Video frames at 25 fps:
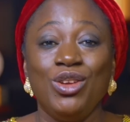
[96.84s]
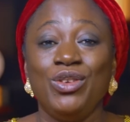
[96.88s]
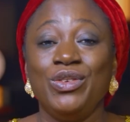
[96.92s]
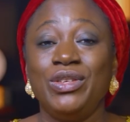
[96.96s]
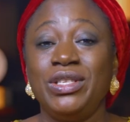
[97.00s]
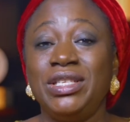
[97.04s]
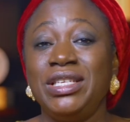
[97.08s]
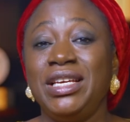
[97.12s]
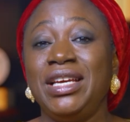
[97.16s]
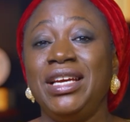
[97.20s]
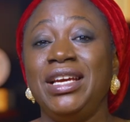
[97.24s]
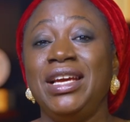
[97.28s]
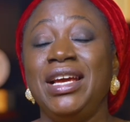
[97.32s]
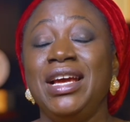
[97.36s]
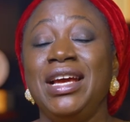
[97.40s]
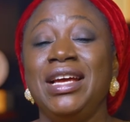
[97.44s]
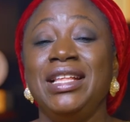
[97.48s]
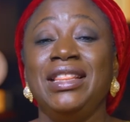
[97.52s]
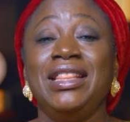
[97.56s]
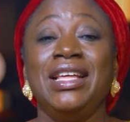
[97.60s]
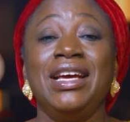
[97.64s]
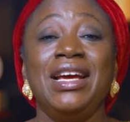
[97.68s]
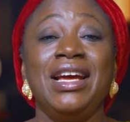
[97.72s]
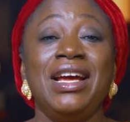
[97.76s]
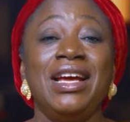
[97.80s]
You see,
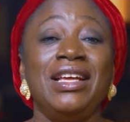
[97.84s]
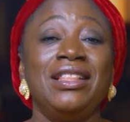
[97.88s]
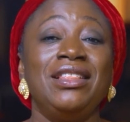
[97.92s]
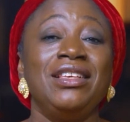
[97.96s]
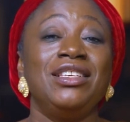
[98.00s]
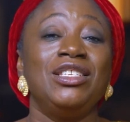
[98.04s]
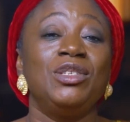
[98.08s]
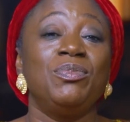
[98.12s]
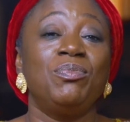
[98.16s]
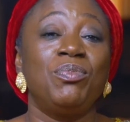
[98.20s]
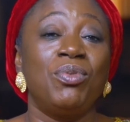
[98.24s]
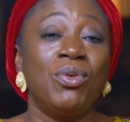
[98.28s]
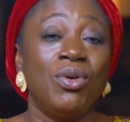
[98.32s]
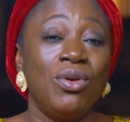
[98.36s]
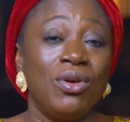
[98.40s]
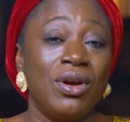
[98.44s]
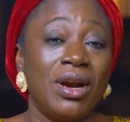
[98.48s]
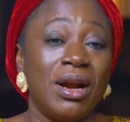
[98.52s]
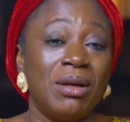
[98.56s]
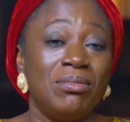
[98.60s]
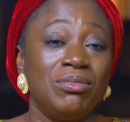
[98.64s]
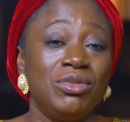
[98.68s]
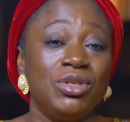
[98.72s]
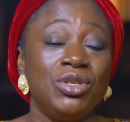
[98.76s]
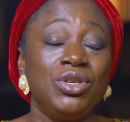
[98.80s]
the earth is
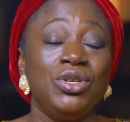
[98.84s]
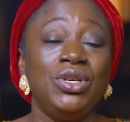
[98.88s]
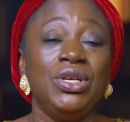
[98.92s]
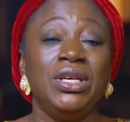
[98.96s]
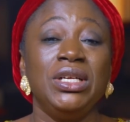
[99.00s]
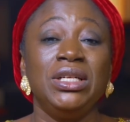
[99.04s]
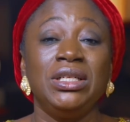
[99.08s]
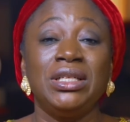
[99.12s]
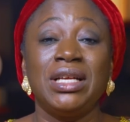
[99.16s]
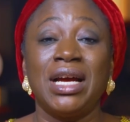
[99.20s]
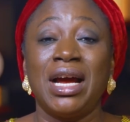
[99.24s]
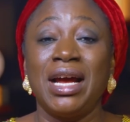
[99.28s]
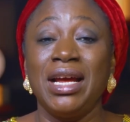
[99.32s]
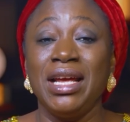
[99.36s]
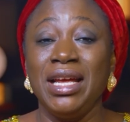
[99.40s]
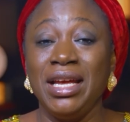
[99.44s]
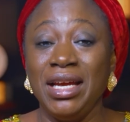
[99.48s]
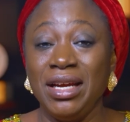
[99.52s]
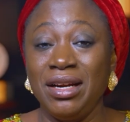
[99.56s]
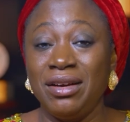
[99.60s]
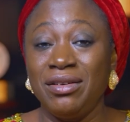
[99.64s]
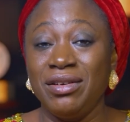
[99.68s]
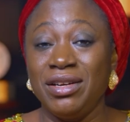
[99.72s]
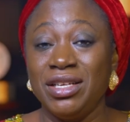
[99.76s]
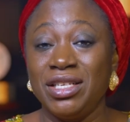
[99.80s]
programmed to yield her
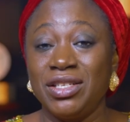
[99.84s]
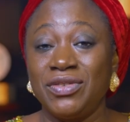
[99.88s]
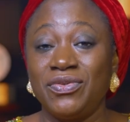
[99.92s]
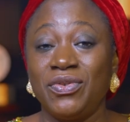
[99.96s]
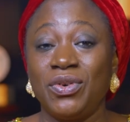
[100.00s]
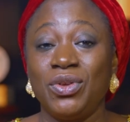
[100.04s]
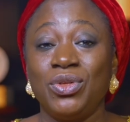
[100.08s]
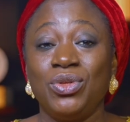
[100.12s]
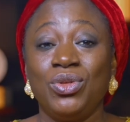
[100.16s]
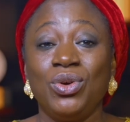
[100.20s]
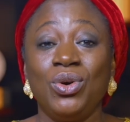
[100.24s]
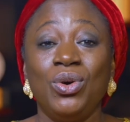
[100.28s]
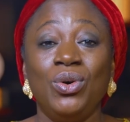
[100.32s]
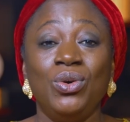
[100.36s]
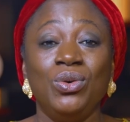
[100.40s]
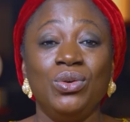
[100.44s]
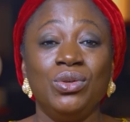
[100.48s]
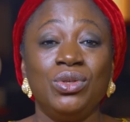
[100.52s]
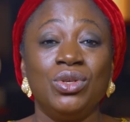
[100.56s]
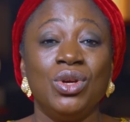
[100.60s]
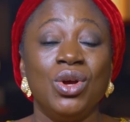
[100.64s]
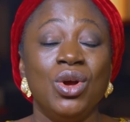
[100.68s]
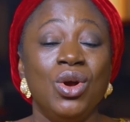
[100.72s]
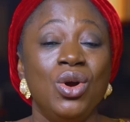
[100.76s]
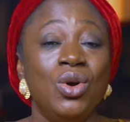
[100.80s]
increase for
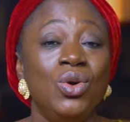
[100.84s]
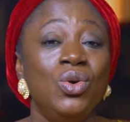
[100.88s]
those